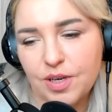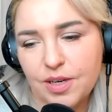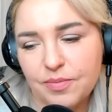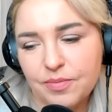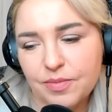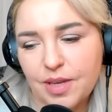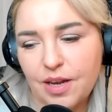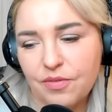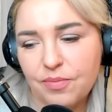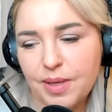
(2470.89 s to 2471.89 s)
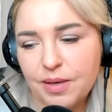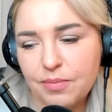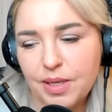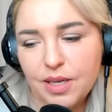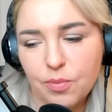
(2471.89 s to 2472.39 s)
kind of
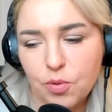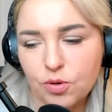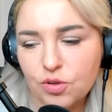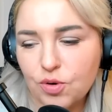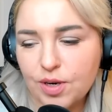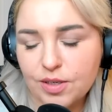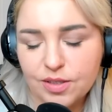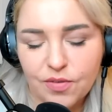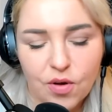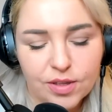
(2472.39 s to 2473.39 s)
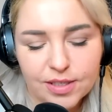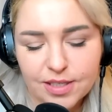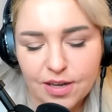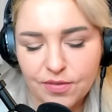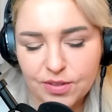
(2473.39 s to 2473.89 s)
media portrayals of all this
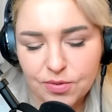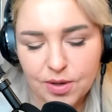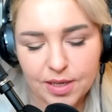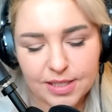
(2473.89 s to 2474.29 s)
stuff as well.